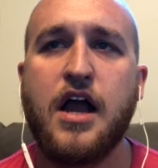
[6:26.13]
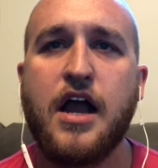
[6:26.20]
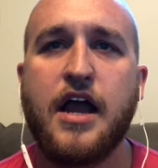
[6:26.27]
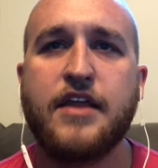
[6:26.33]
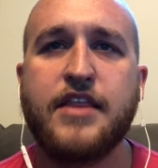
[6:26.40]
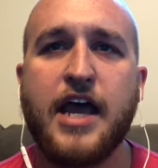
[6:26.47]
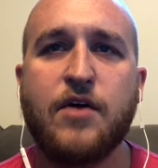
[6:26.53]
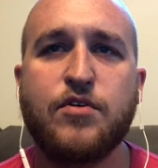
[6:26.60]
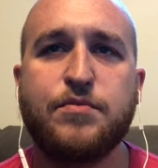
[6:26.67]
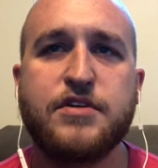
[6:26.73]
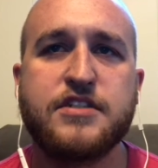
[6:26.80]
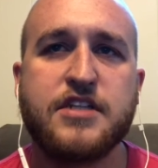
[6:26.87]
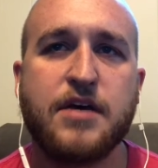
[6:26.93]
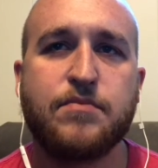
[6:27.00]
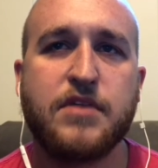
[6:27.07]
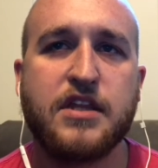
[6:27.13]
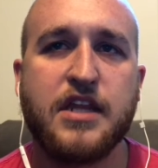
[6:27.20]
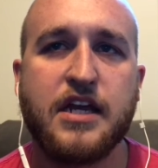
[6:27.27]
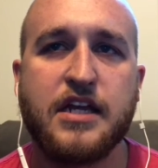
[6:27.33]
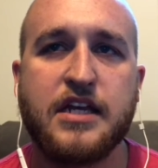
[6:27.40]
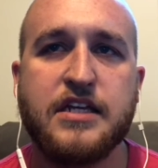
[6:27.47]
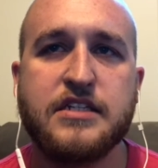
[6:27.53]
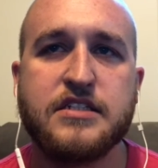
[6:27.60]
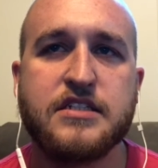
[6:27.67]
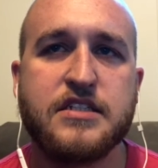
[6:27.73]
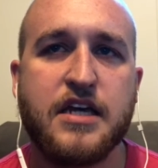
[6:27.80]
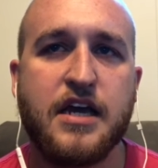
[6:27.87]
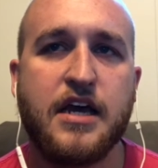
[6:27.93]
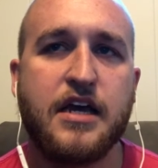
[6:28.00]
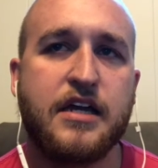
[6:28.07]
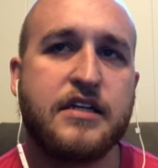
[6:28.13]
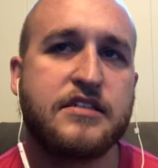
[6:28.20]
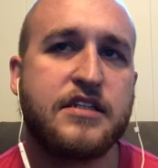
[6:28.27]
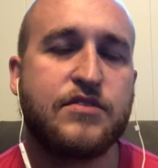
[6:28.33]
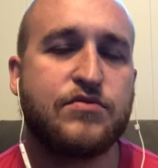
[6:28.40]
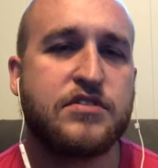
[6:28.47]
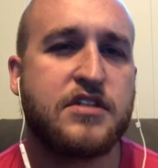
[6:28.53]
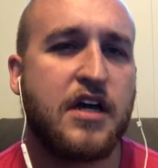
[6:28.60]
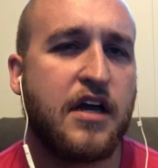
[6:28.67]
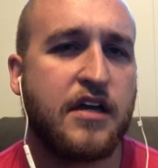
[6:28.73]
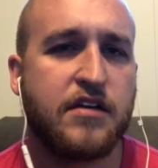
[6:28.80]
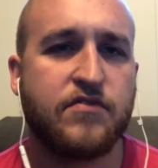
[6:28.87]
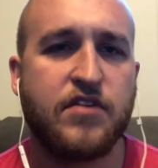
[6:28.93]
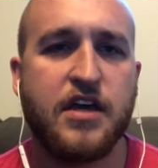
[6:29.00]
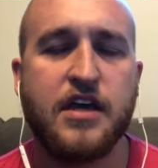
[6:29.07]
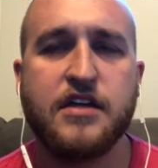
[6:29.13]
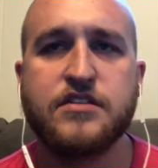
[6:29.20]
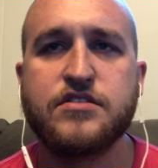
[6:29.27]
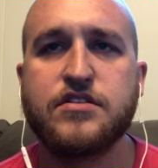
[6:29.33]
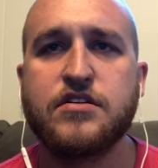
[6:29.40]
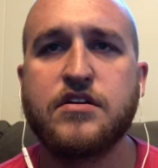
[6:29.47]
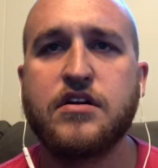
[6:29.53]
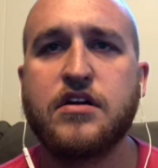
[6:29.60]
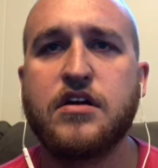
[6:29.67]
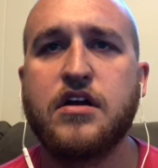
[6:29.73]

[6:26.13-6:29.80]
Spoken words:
And that would be something that he said as he was dying of cancer.